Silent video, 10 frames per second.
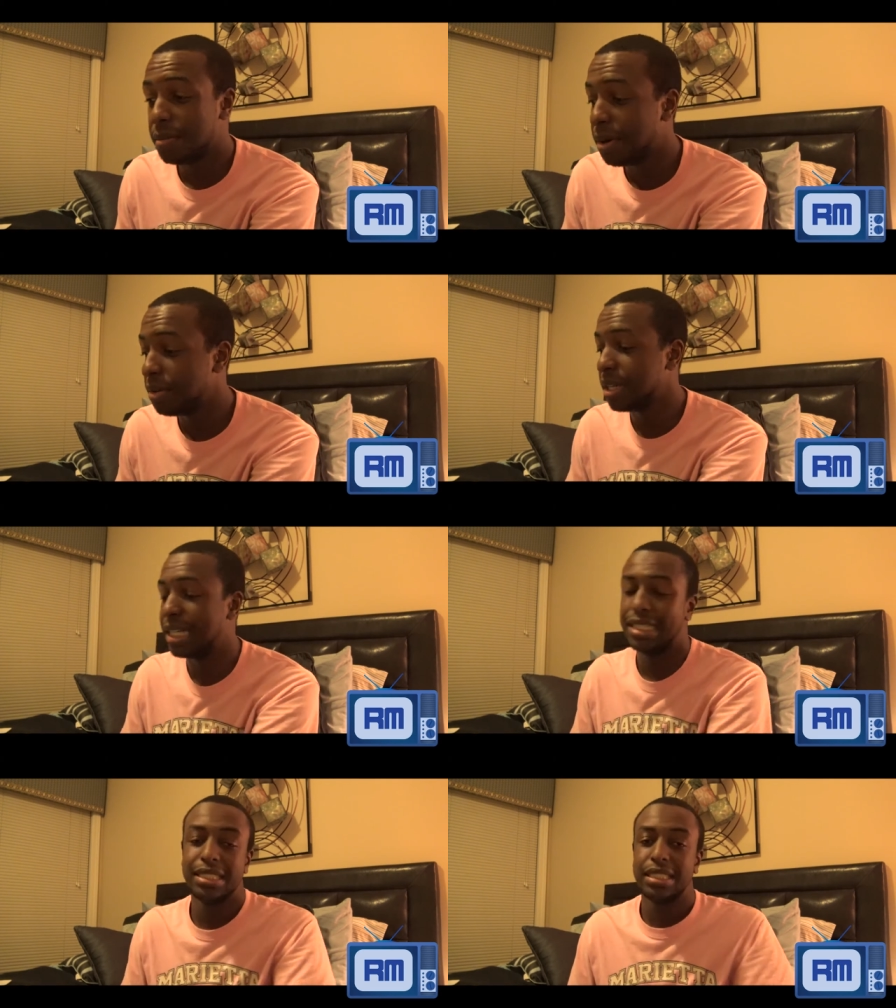
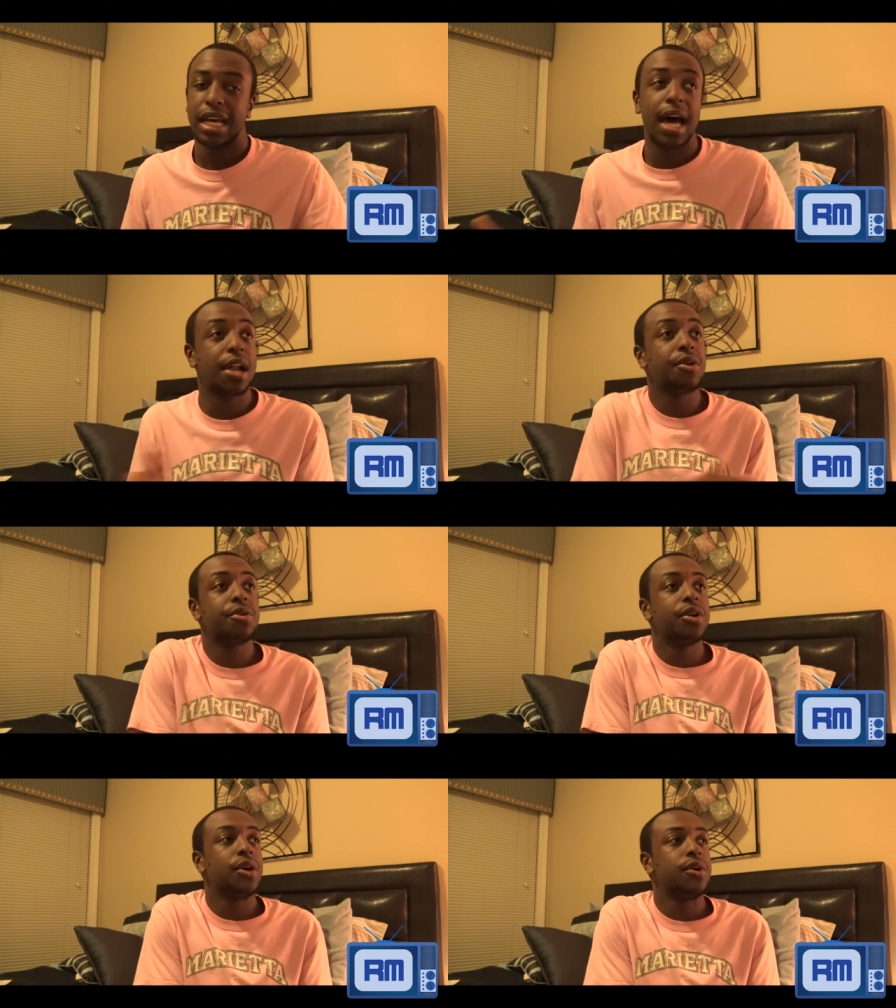opponent. I
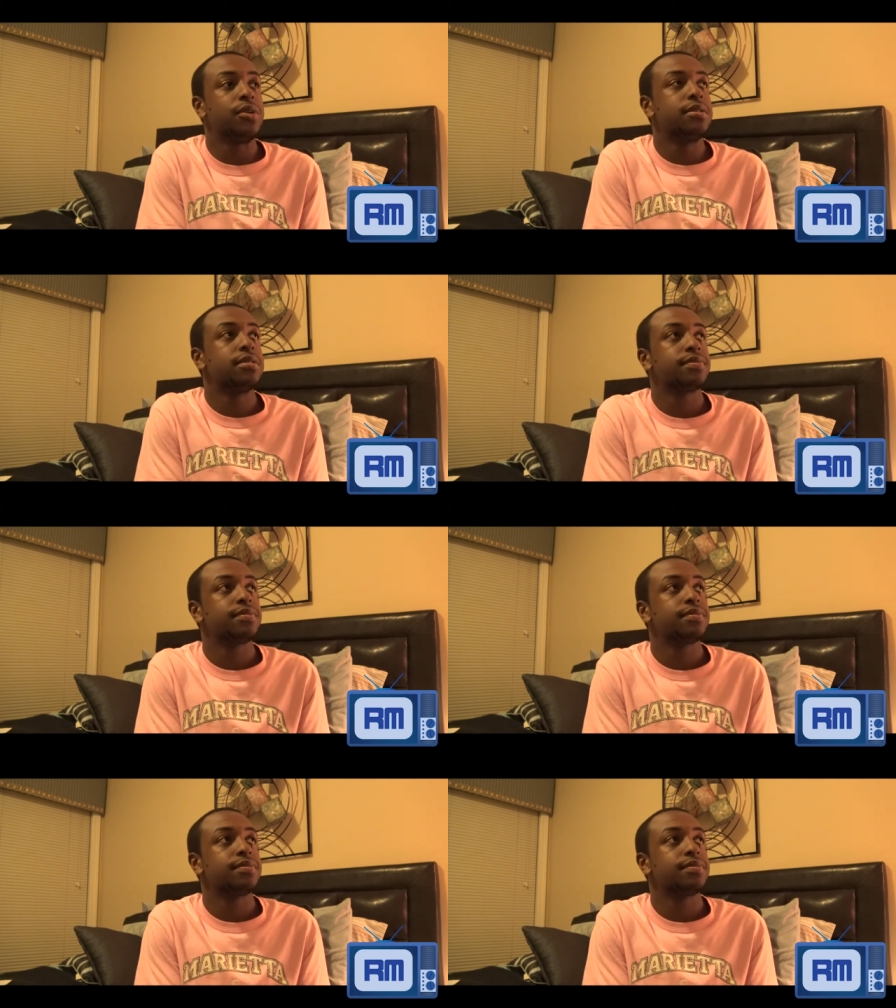don't know.